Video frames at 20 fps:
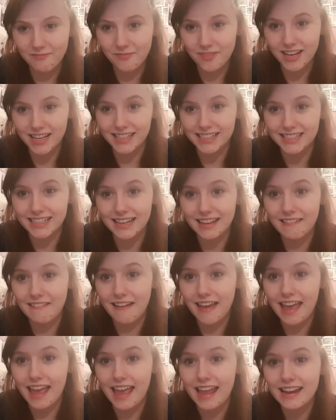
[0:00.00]
which
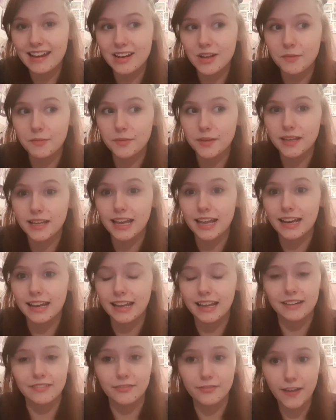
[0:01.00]
ended up
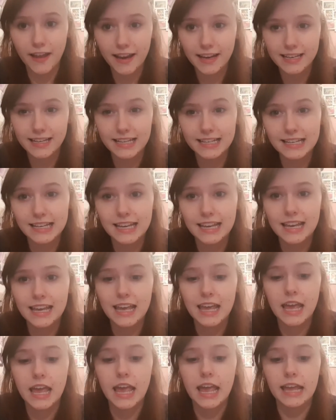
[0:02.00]
getting infected,
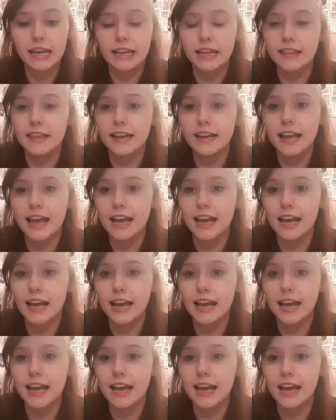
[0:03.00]
and I then